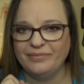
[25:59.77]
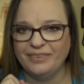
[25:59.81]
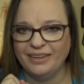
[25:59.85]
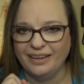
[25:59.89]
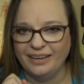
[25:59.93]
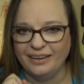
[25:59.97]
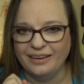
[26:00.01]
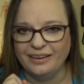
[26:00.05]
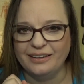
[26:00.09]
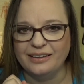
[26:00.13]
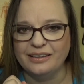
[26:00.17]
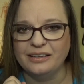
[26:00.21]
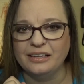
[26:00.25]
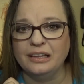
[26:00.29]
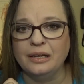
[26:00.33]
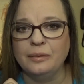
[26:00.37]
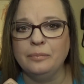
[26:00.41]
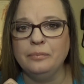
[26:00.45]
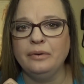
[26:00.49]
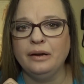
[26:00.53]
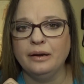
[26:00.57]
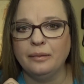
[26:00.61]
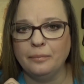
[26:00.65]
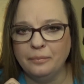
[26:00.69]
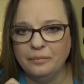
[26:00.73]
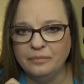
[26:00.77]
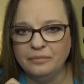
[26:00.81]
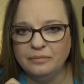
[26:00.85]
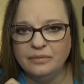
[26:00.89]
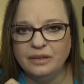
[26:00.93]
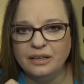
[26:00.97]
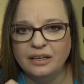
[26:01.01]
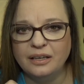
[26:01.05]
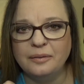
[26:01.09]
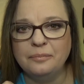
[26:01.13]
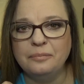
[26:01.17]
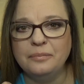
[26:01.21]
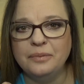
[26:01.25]
Yeah, the lub-dub
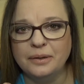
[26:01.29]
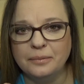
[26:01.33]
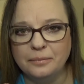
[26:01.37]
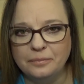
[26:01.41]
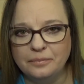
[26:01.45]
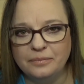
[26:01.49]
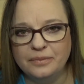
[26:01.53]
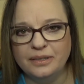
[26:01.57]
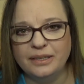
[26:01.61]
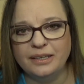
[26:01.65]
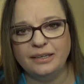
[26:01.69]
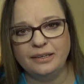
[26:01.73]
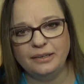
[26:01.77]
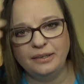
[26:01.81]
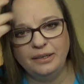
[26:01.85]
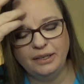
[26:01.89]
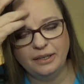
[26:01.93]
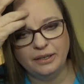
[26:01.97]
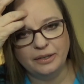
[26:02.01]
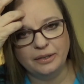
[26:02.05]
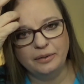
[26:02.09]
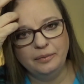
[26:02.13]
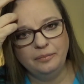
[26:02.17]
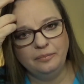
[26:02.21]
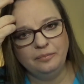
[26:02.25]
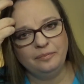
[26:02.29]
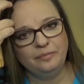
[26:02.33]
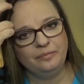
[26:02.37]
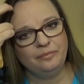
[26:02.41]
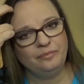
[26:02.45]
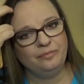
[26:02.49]
that you hear.